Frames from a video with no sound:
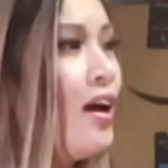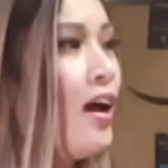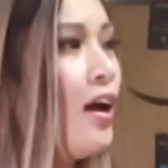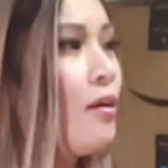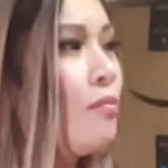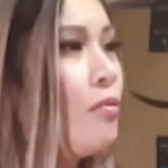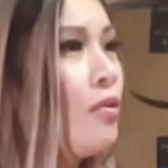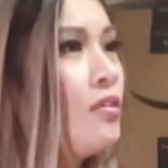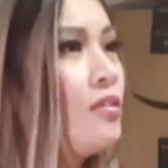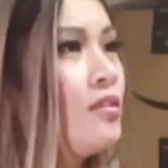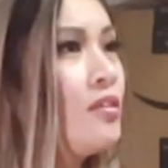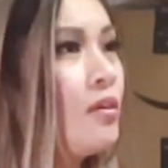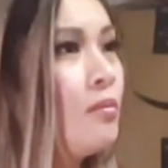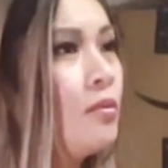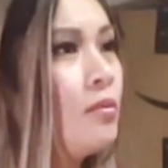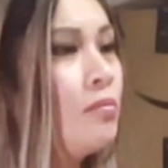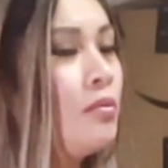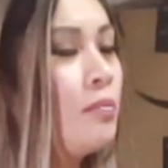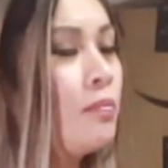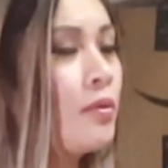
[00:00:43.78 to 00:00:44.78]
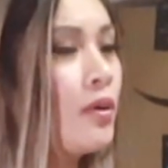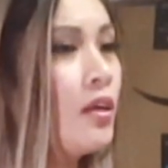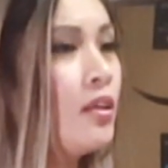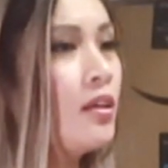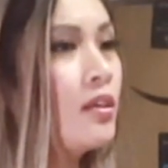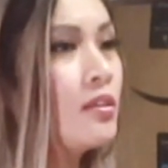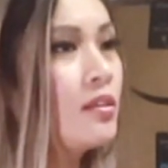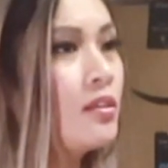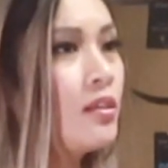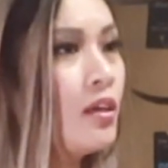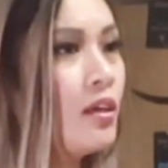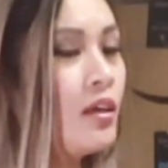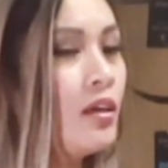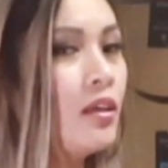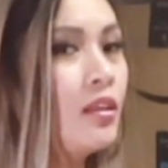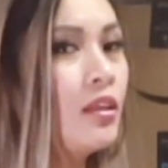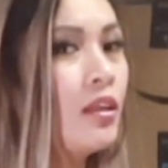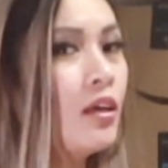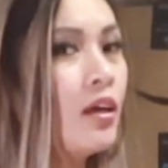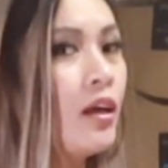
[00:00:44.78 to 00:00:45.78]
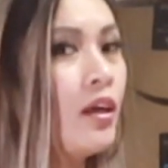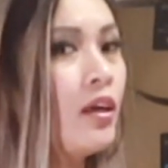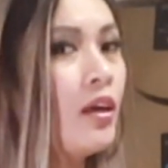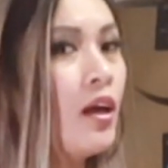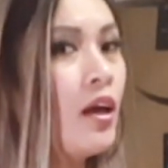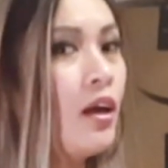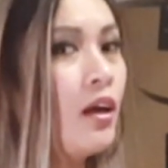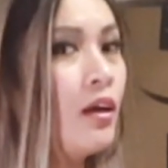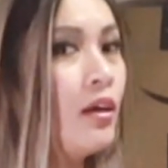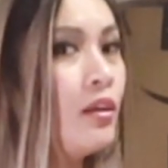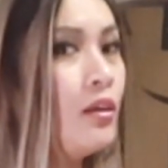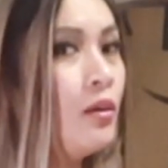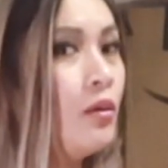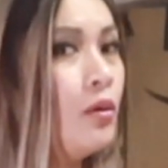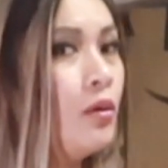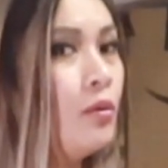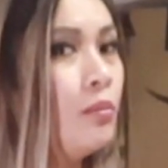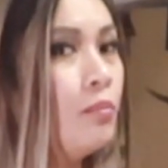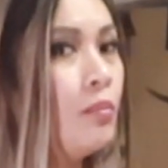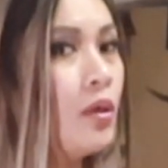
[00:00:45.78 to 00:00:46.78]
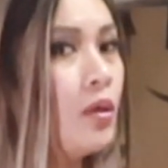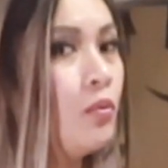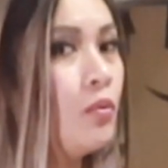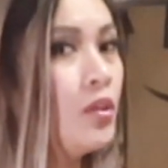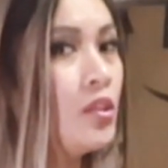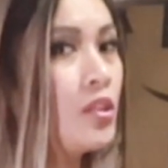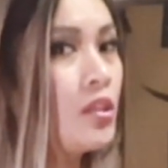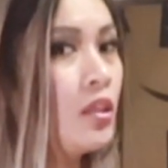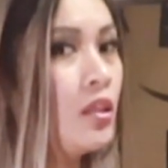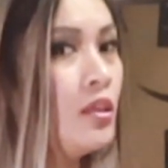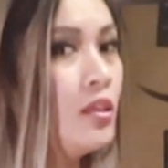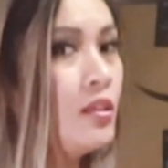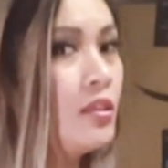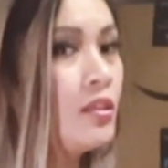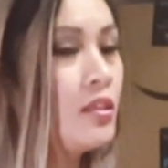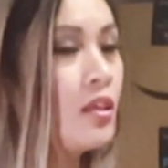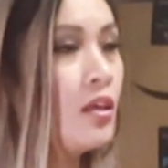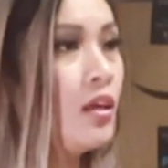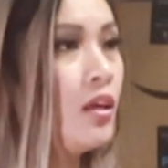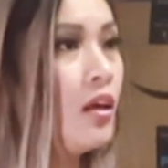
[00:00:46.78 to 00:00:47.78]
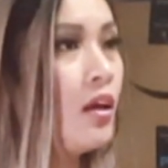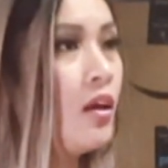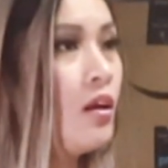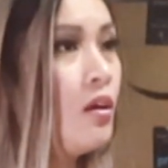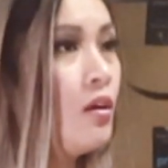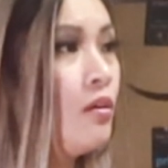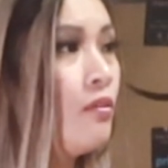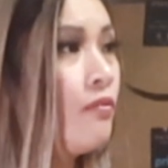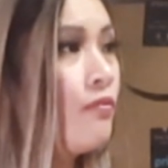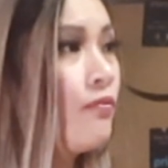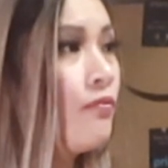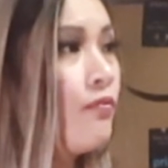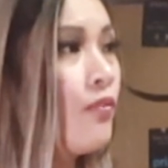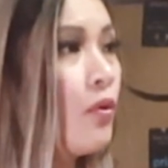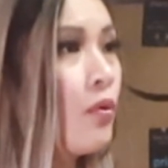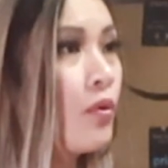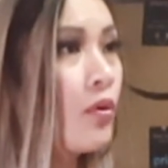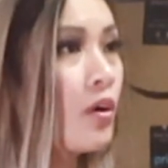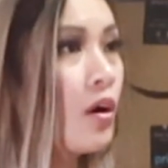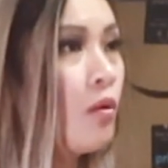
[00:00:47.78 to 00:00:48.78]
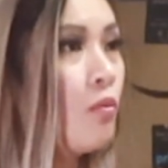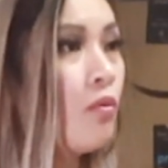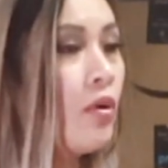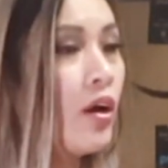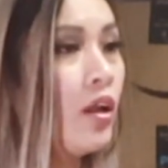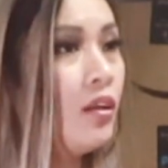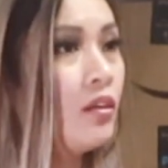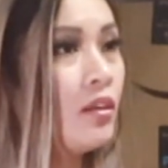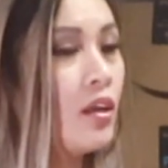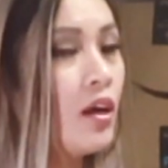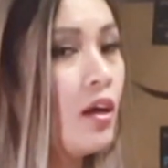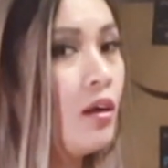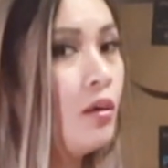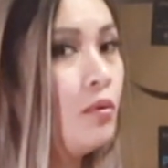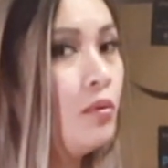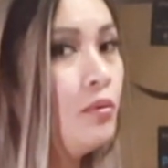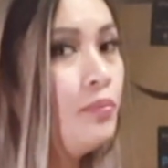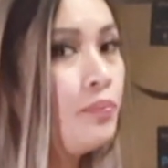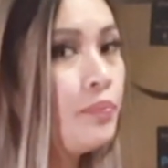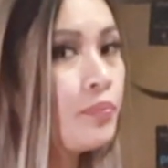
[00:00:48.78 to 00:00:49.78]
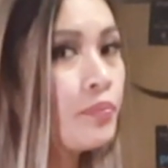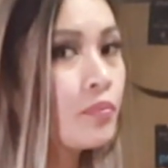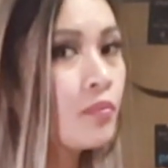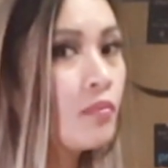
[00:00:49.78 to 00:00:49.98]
I bought some of the products that I had on my wish list for a while now,